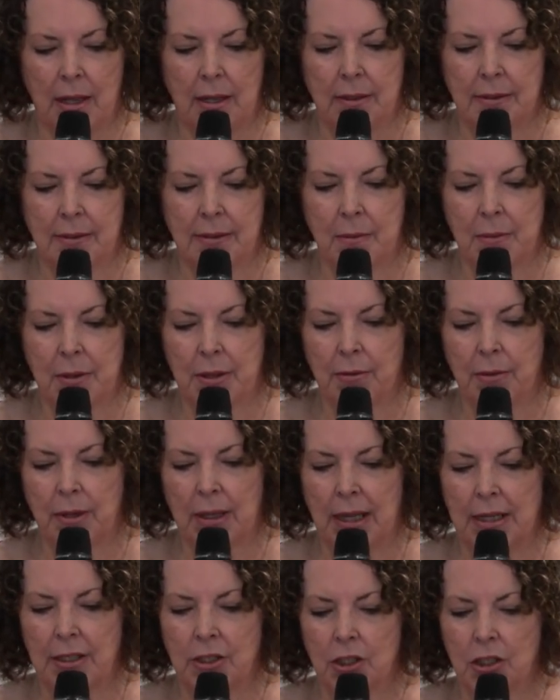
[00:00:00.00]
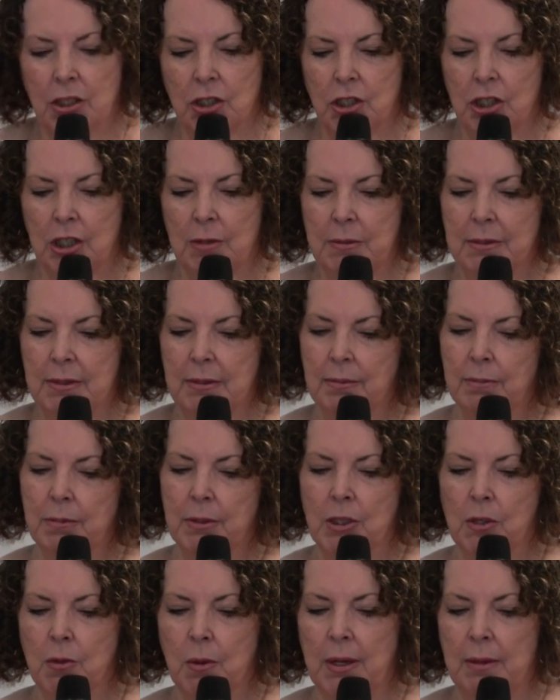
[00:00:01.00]
some of the relationships
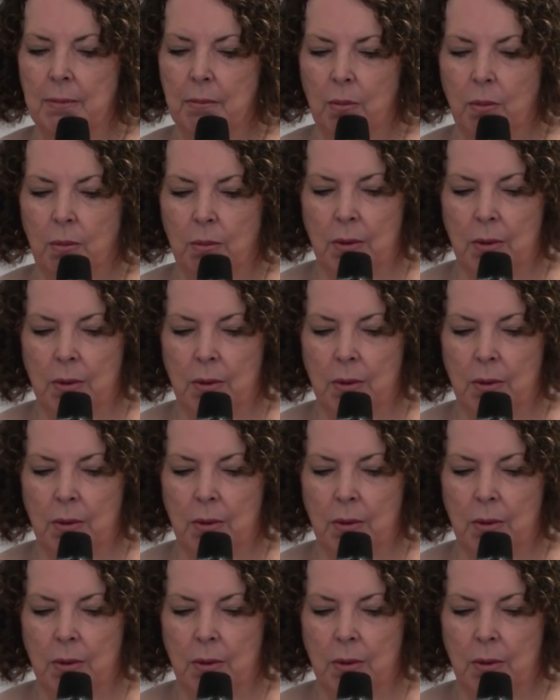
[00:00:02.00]
between